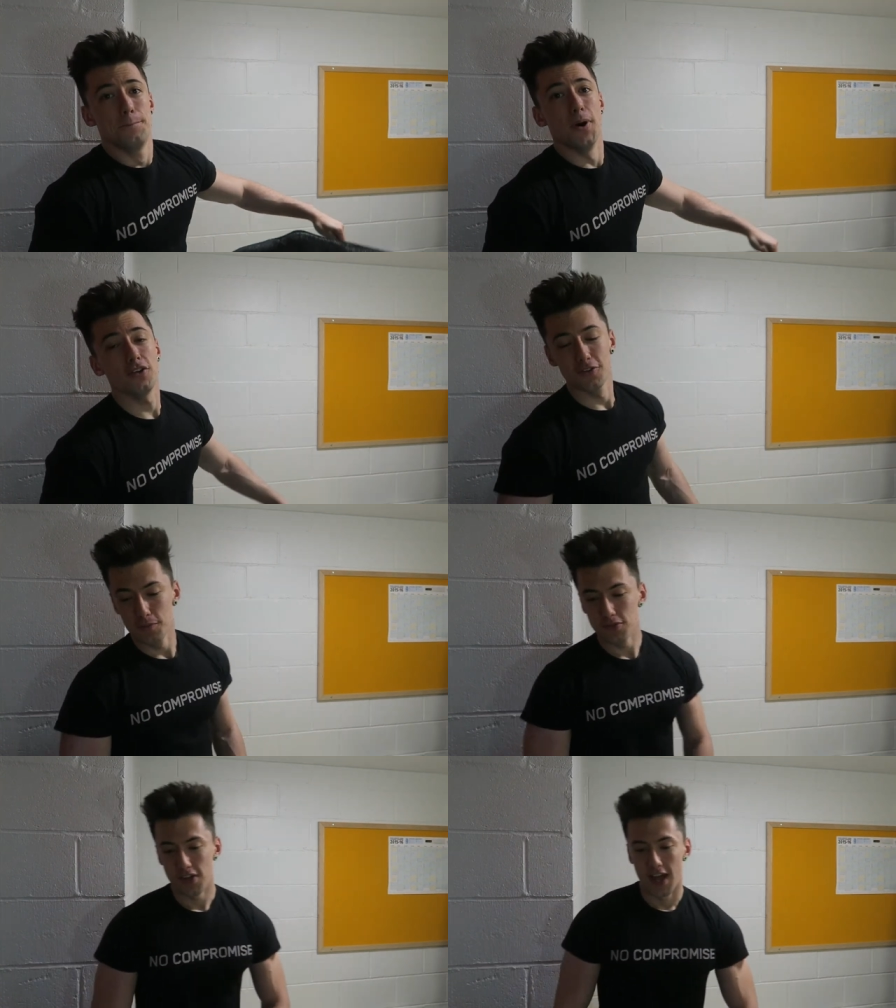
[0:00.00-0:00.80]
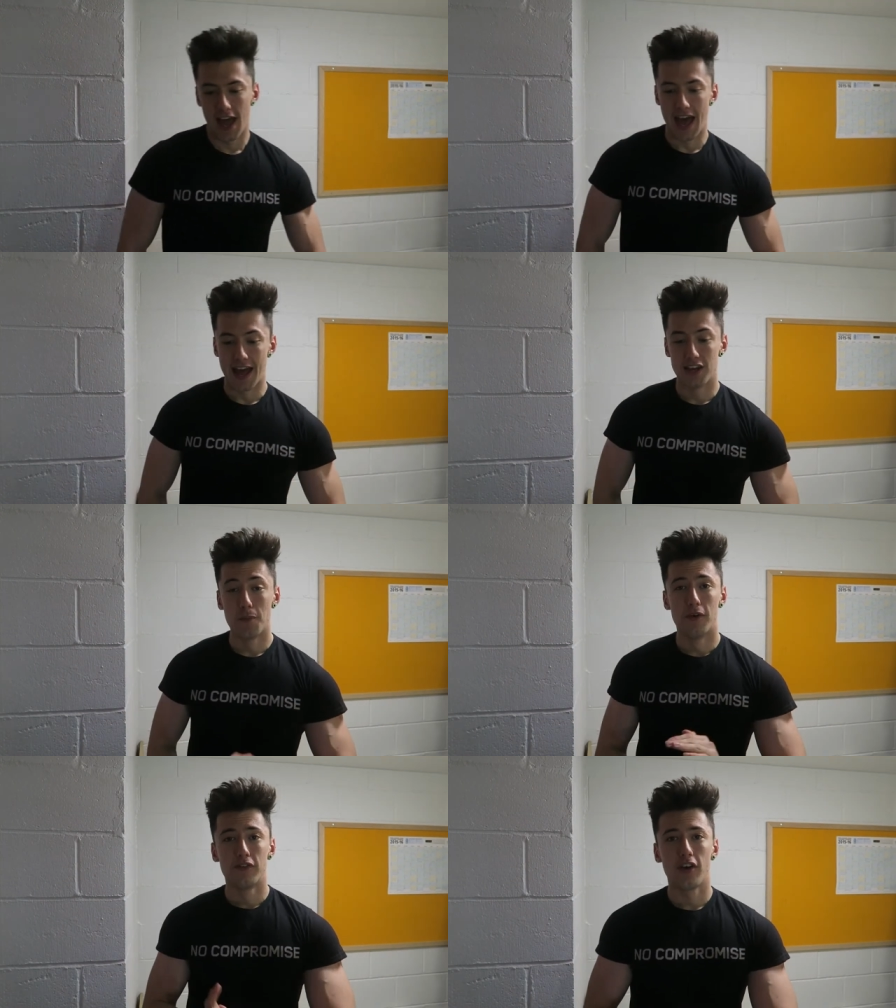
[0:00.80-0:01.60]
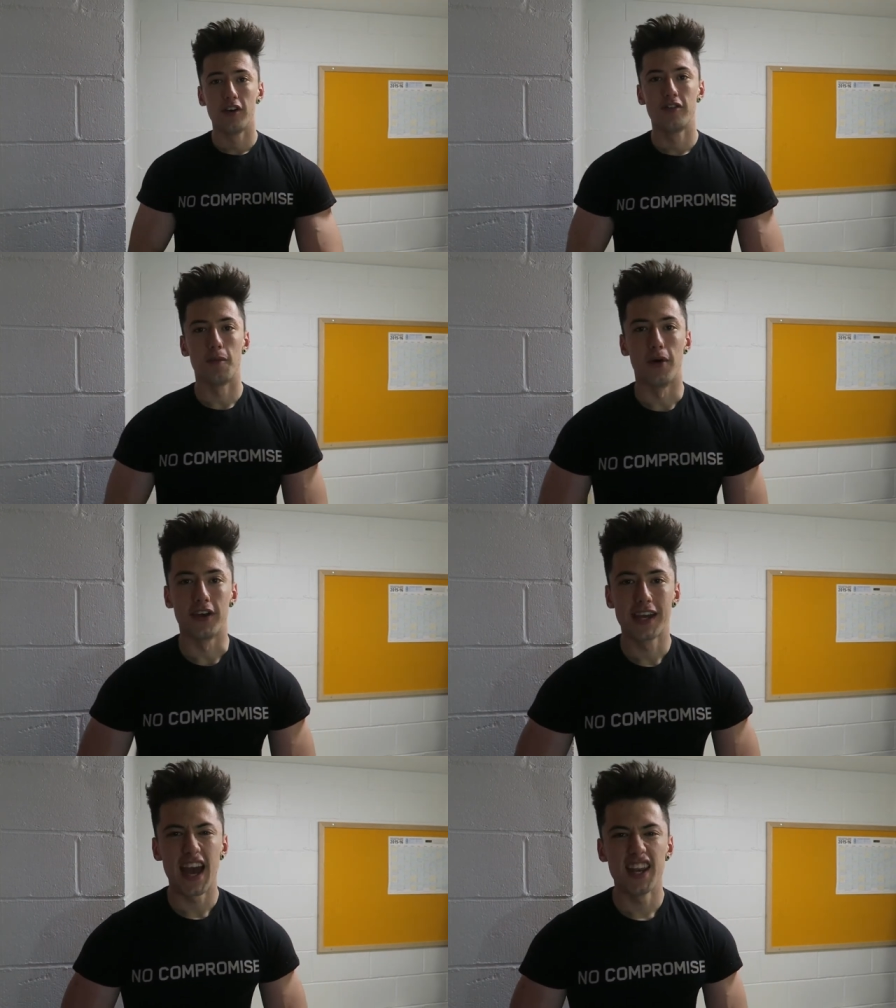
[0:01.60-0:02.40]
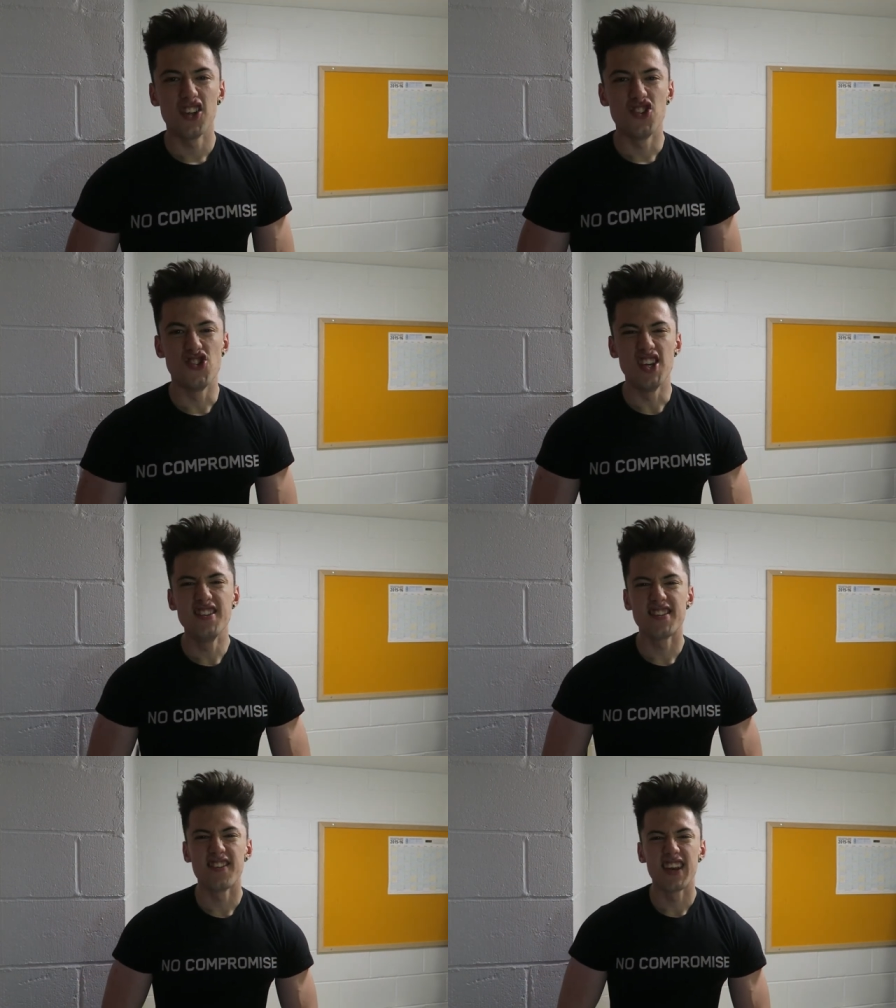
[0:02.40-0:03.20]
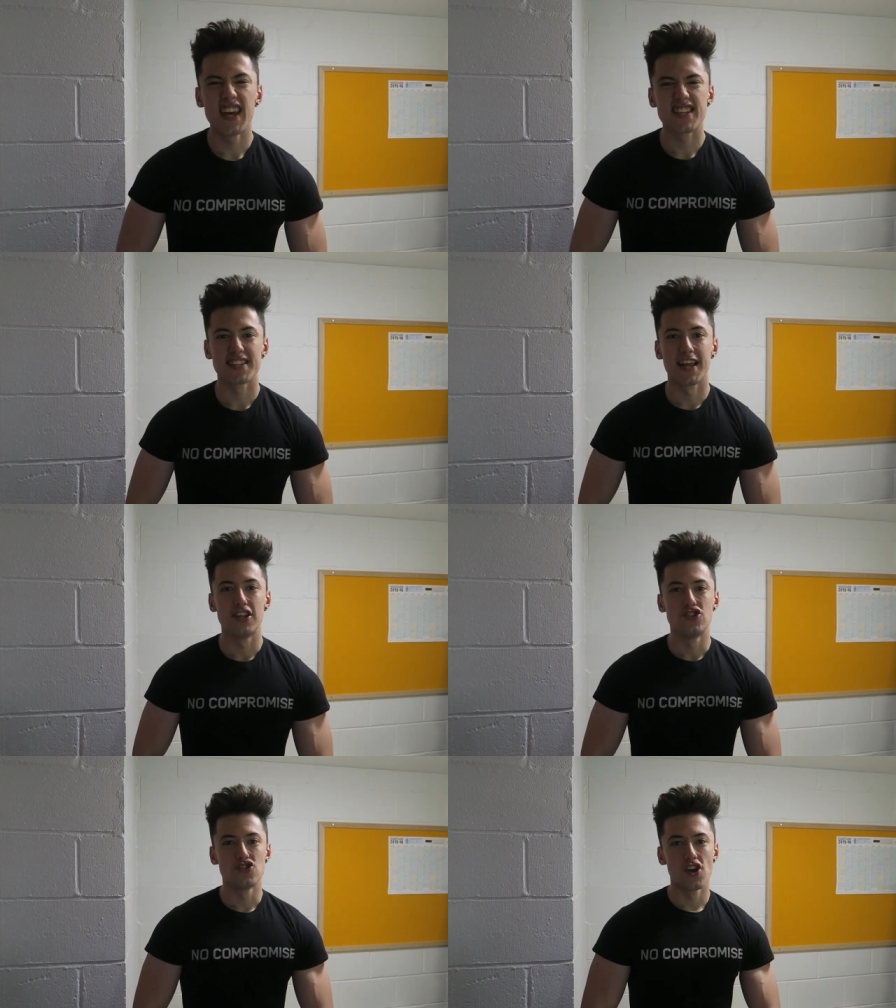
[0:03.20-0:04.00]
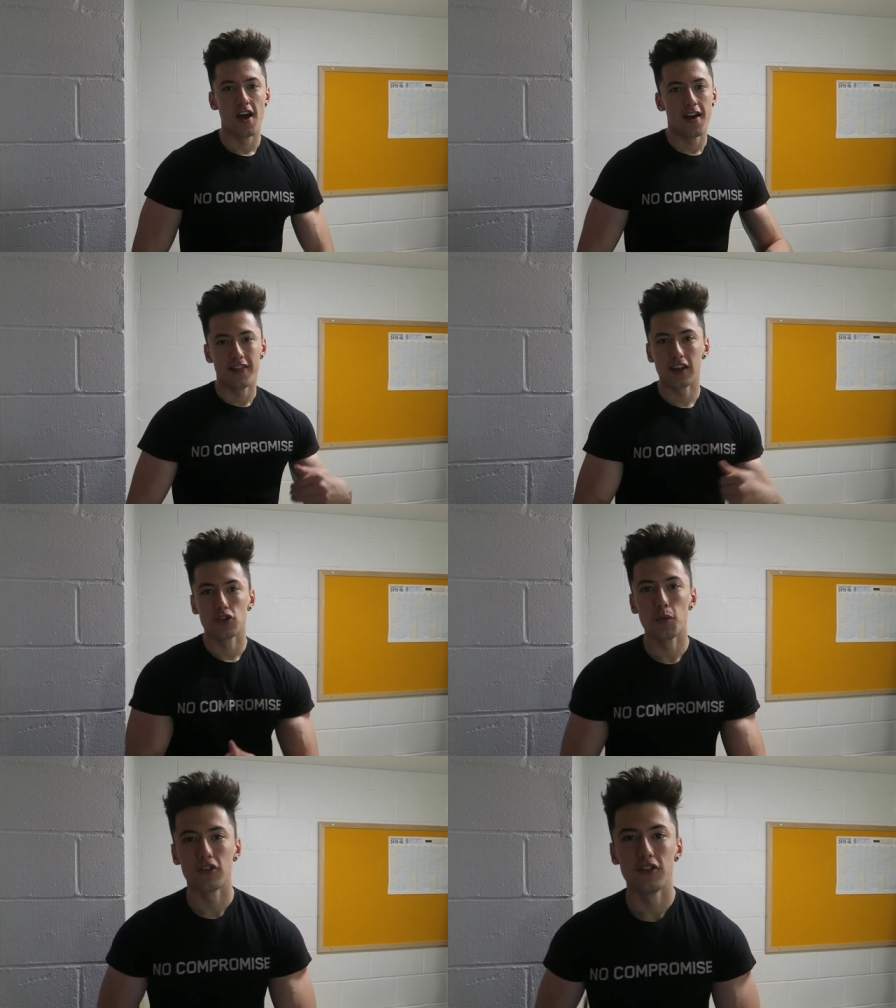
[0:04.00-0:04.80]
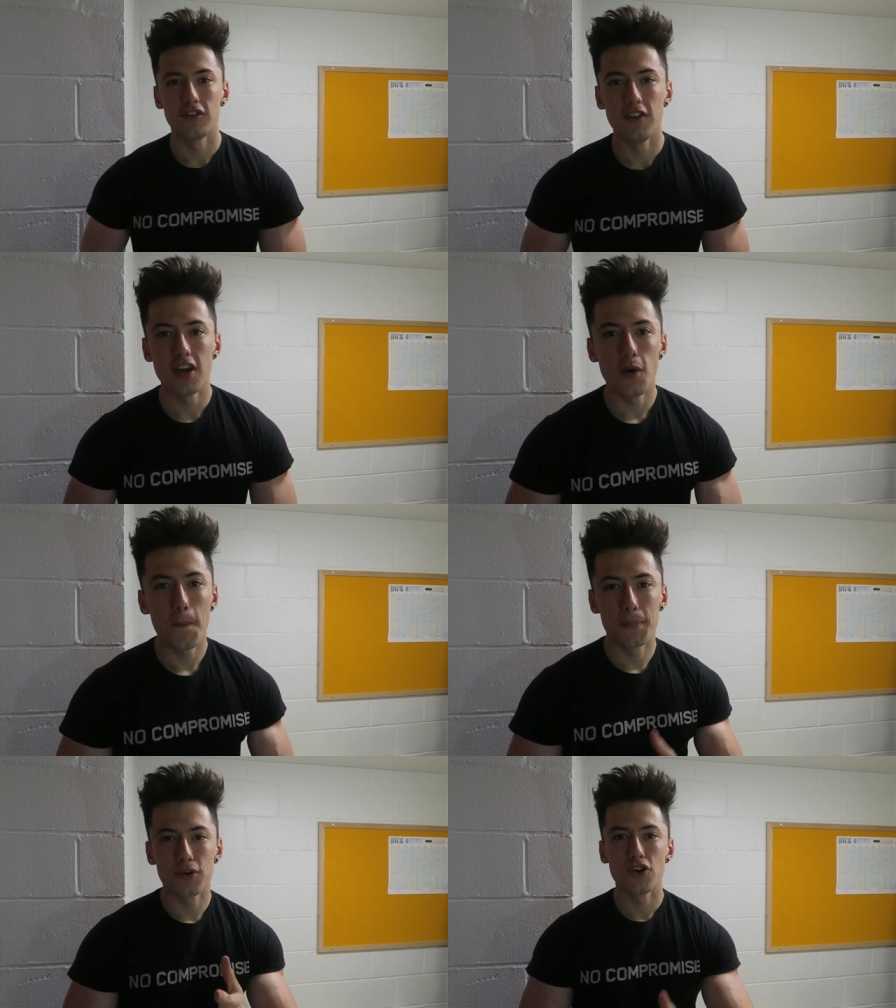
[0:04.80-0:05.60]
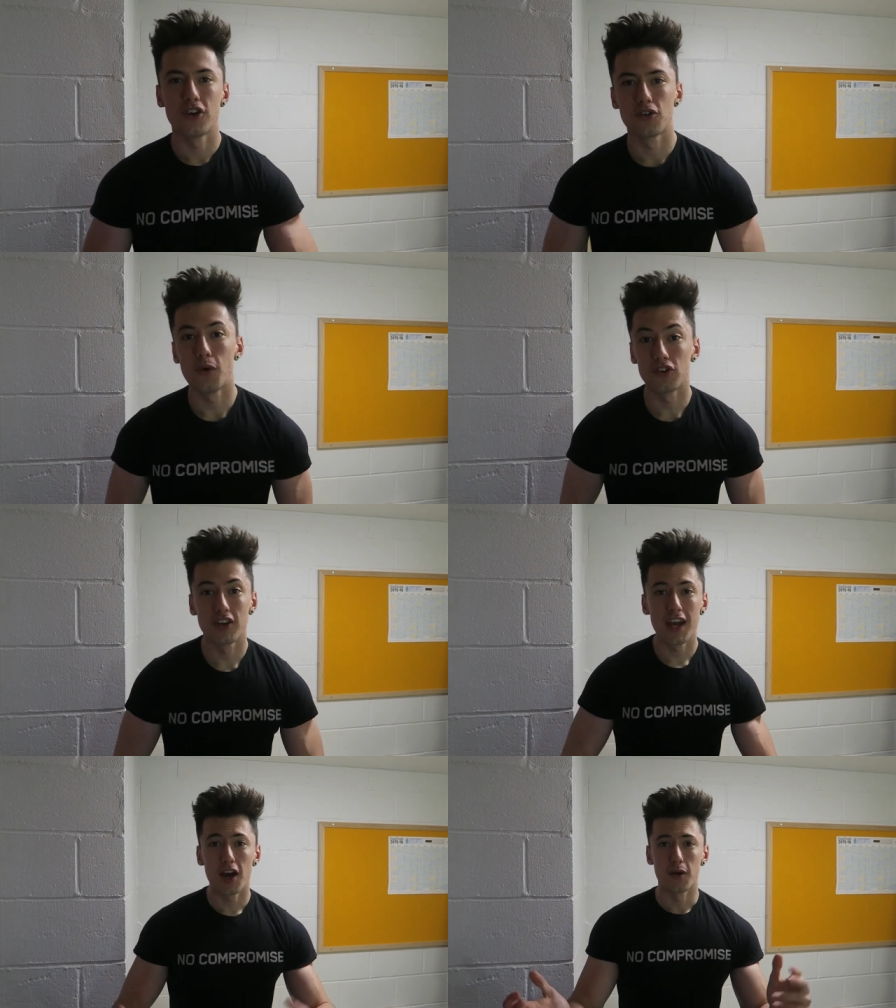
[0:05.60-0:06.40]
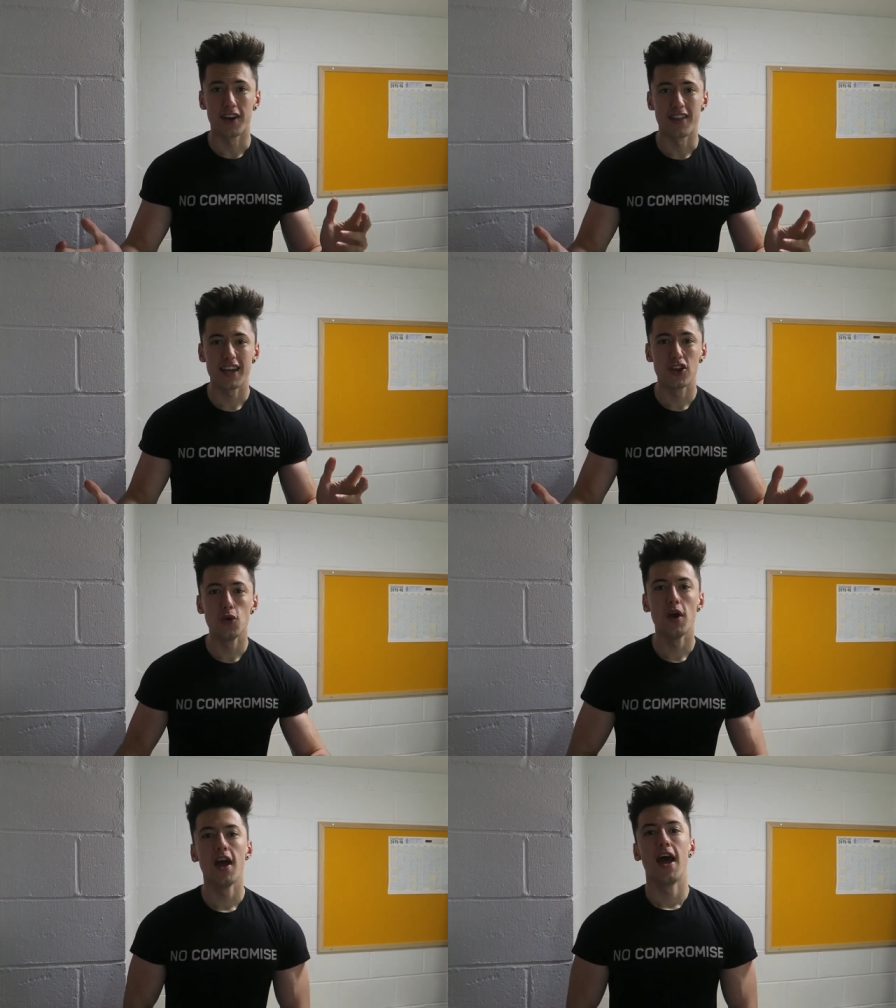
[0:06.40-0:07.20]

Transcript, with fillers: bottoms. And number five, my Canon G7X lens. Thanks for watching this video. Prior to watching it, I'm going to thank you.